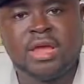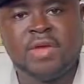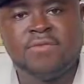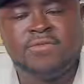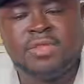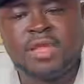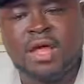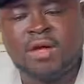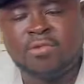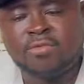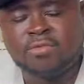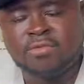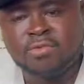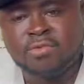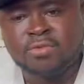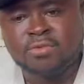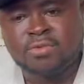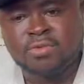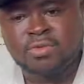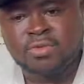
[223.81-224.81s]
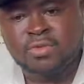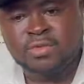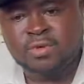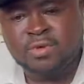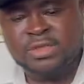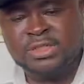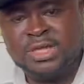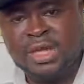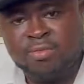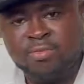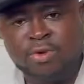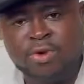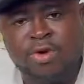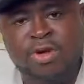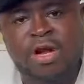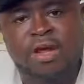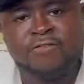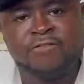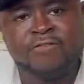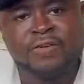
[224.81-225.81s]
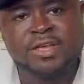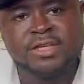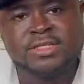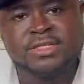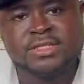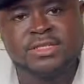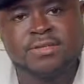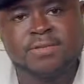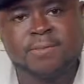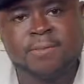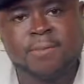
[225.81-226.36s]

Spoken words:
Now, so demographics